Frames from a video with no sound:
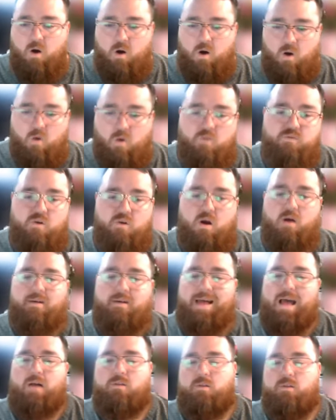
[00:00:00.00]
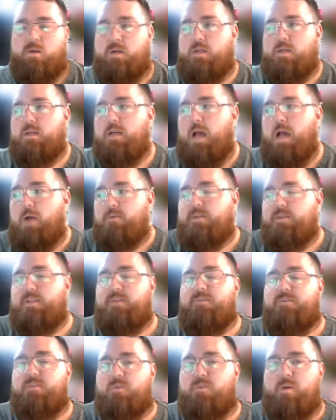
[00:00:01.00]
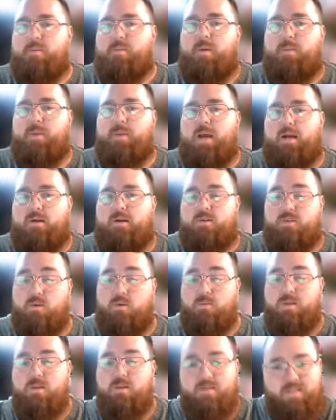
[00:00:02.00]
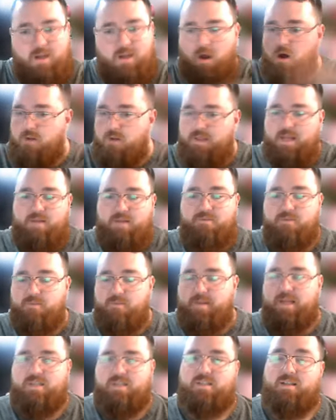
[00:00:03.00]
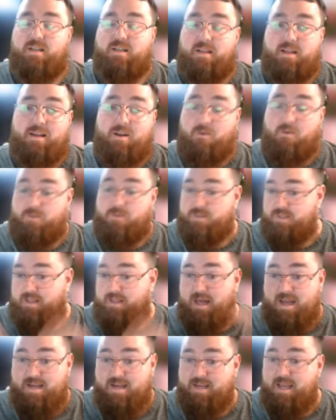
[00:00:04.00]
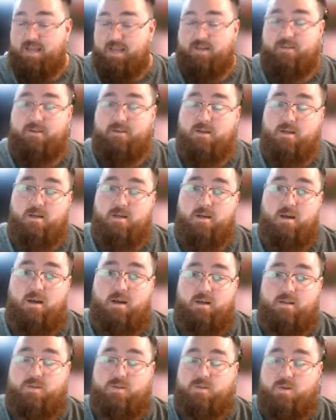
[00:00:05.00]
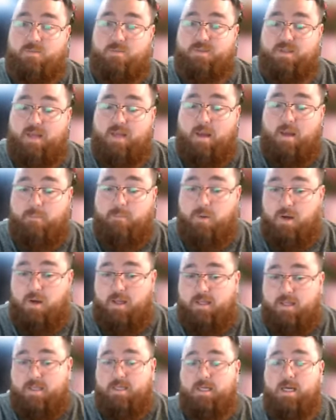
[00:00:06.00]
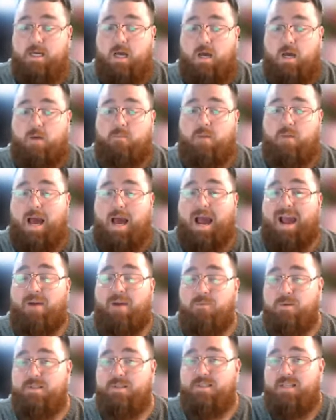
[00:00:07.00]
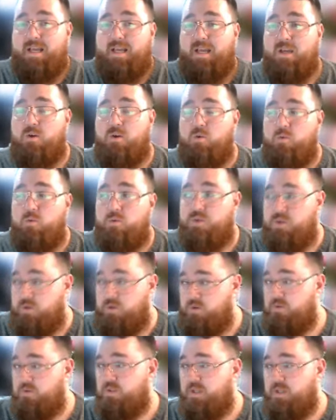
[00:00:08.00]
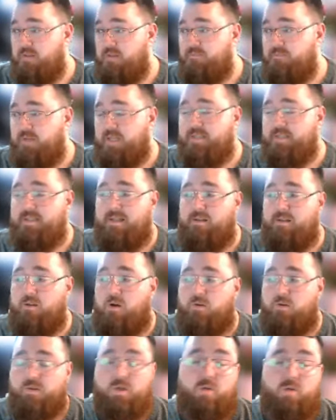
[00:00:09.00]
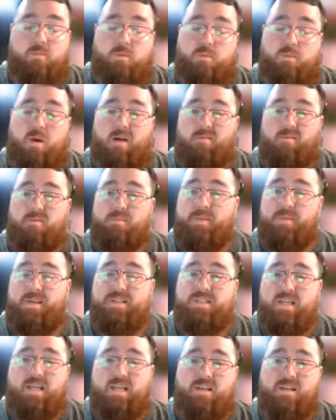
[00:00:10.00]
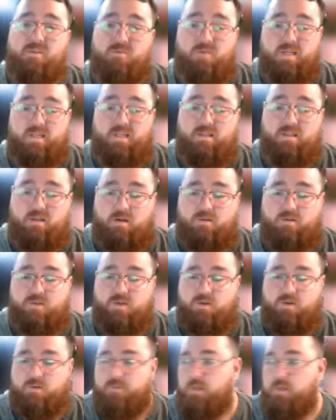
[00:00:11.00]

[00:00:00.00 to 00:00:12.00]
Overall outlook, I would say, for the Green Bay Packers. So we looked at all that information, and it was a lot of data uh, in terms of that. But uh, I would say who sh you should invest in long-term would probably be Jayden Reed long-term.